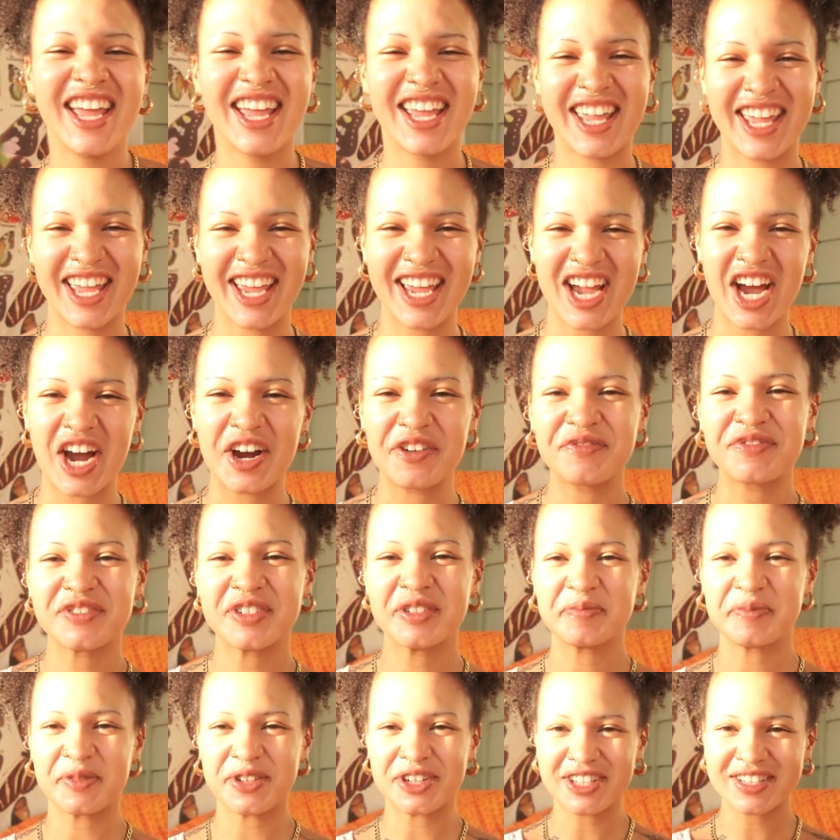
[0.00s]
get
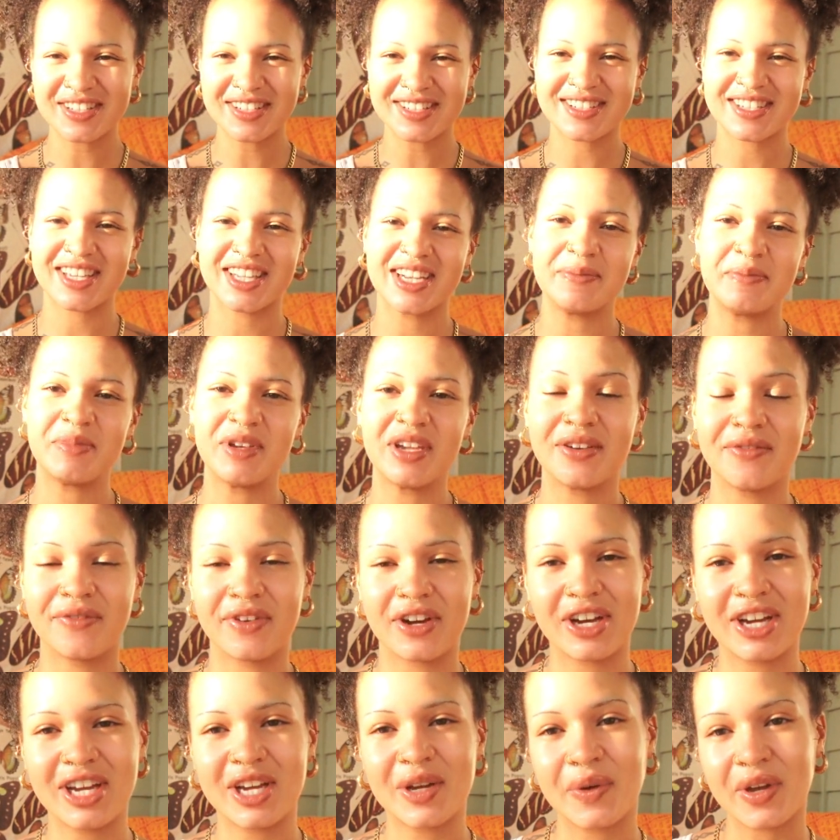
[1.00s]
comfortable. This is going to be a
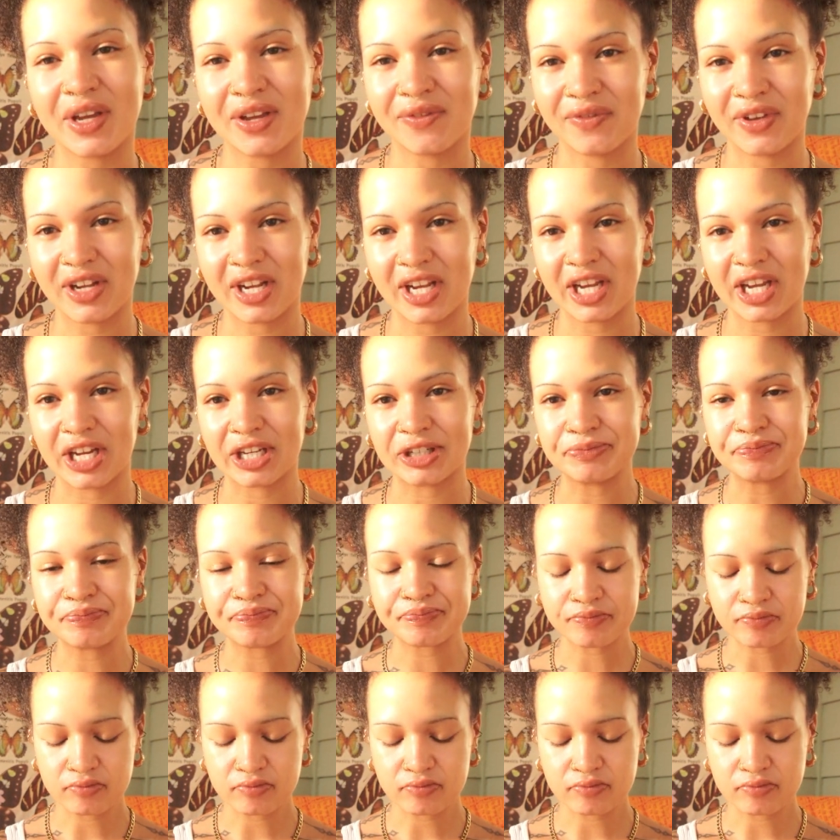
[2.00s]
very quick video.